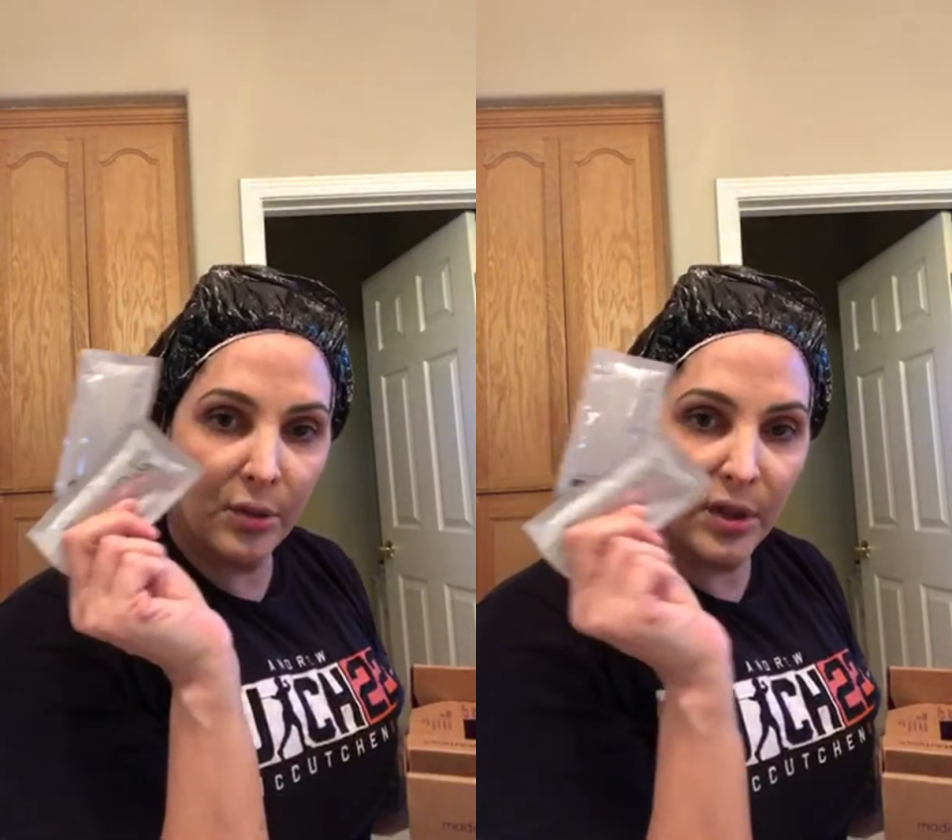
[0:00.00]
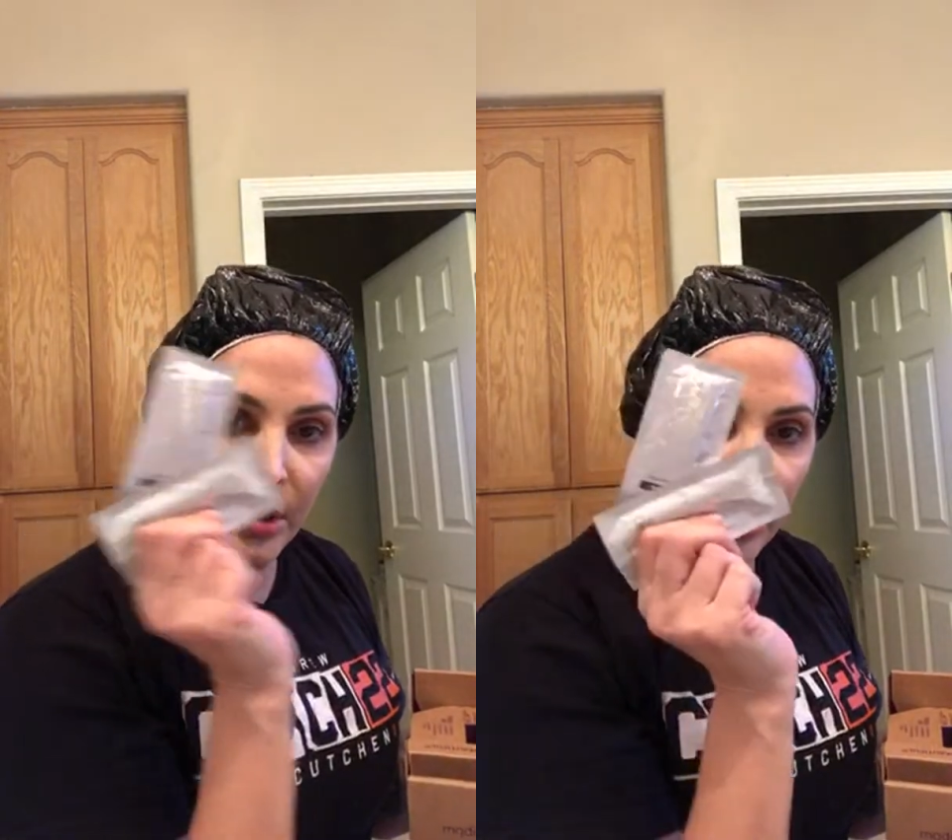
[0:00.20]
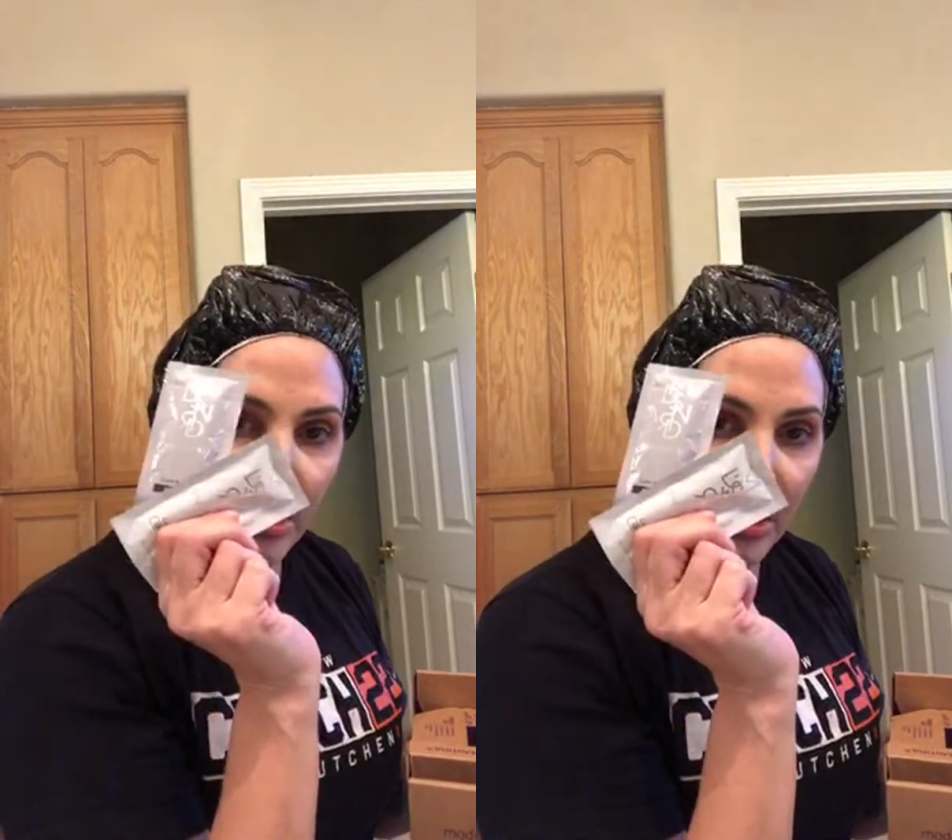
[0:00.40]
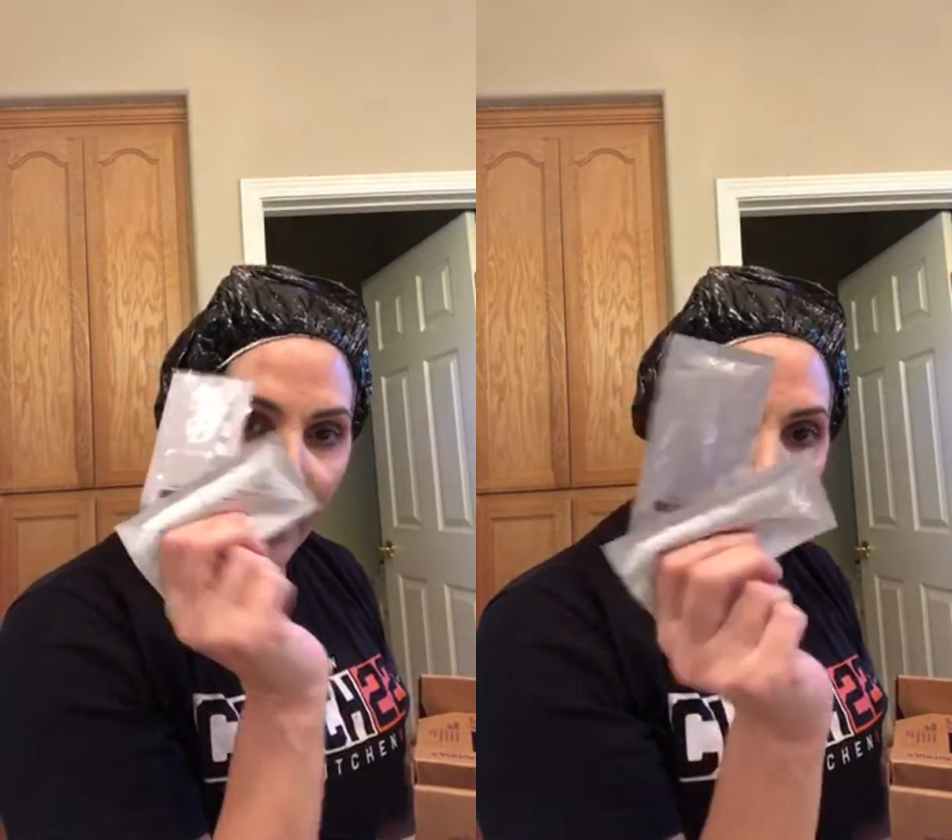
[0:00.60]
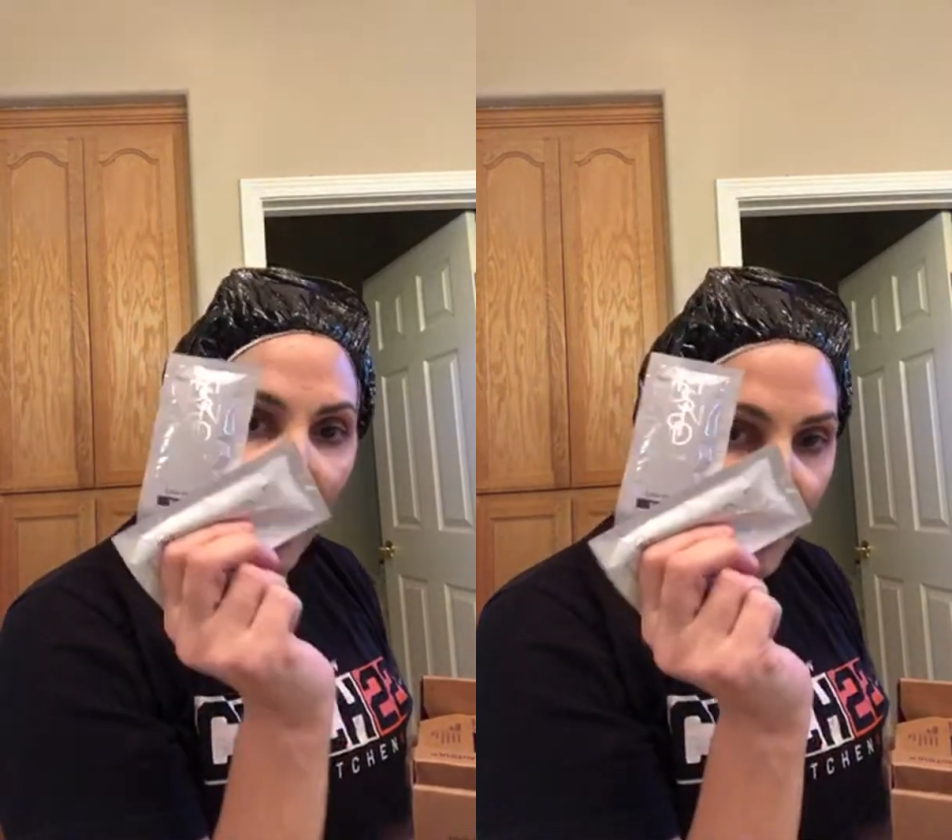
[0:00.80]
which I
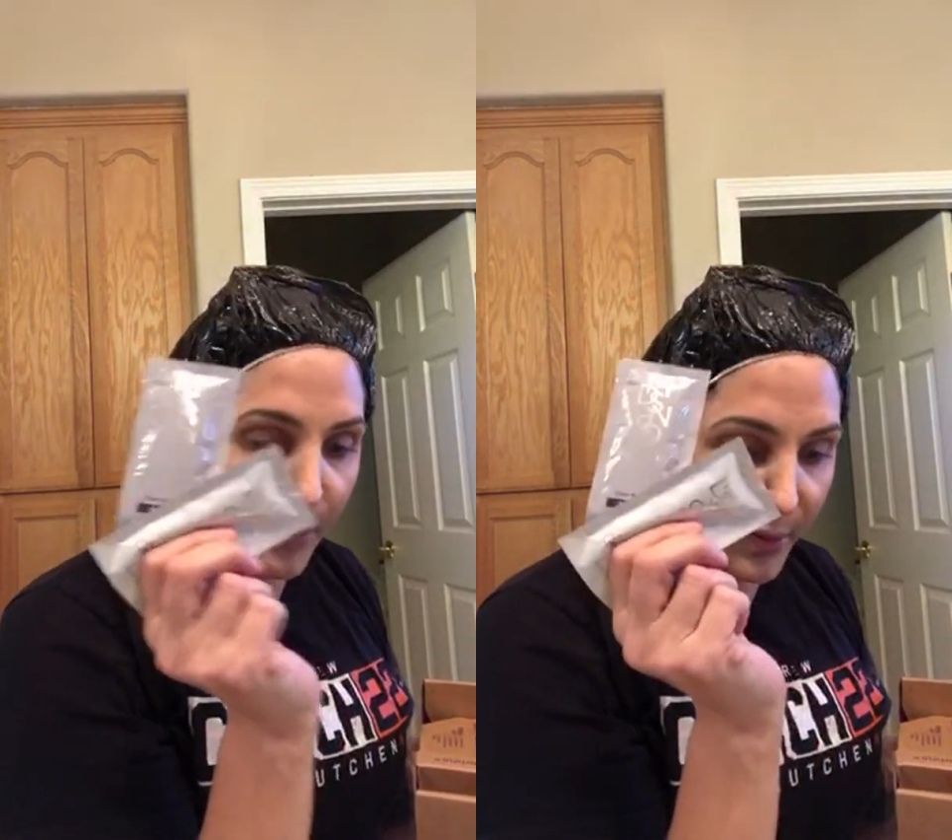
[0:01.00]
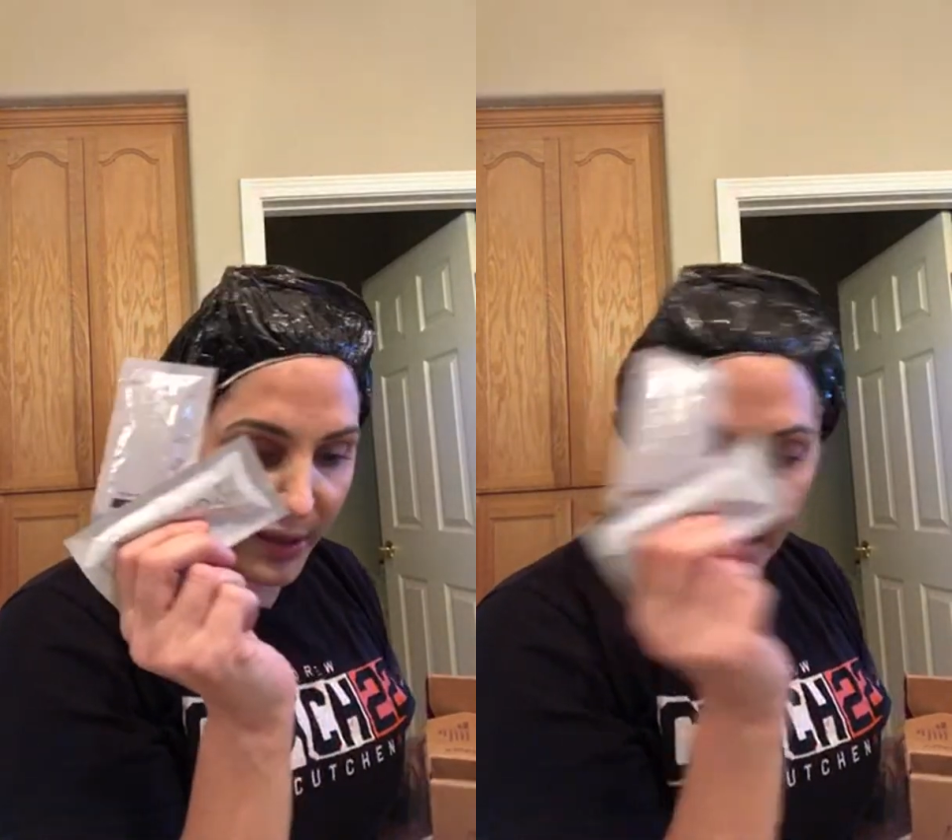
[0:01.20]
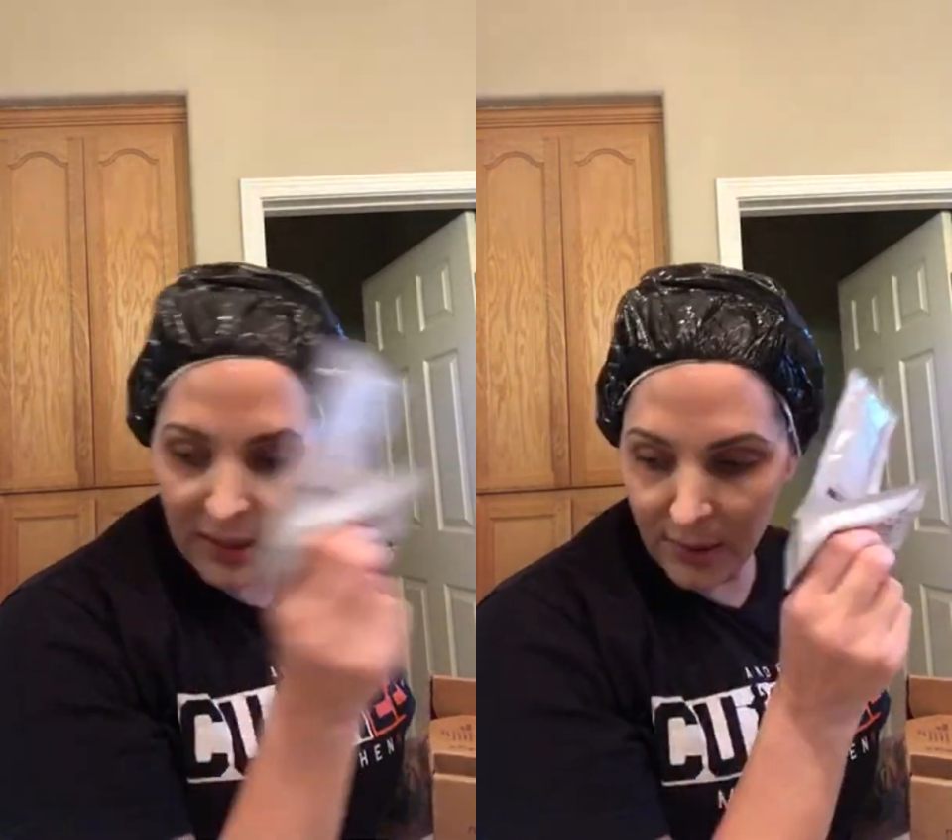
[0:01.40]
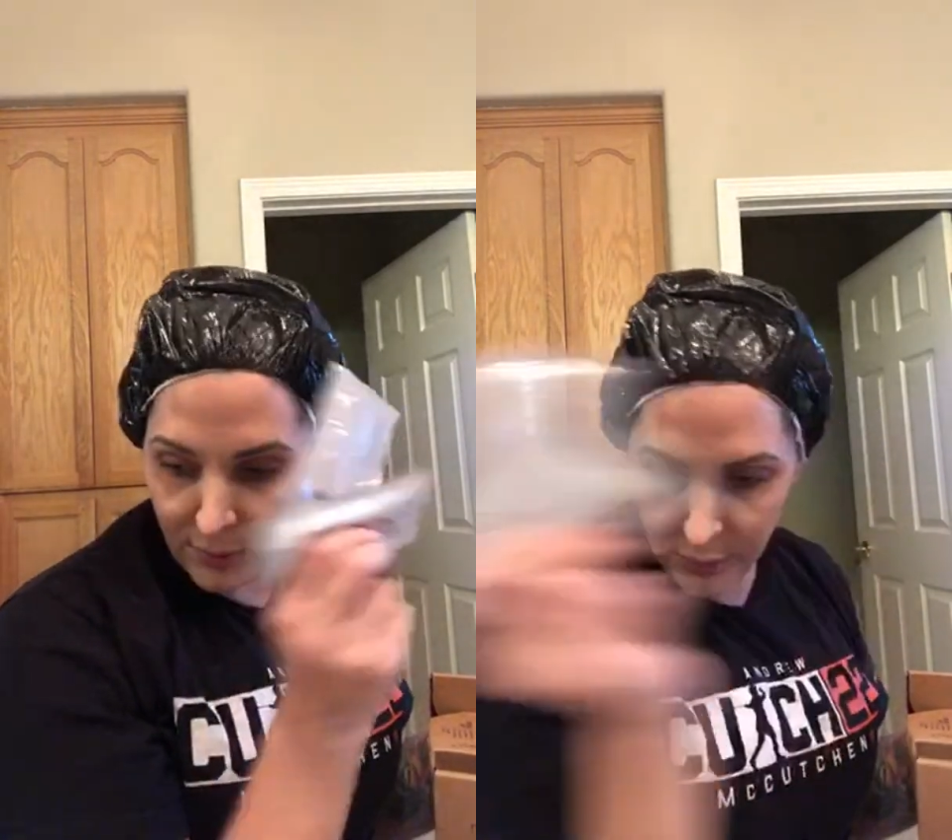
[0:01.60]
probably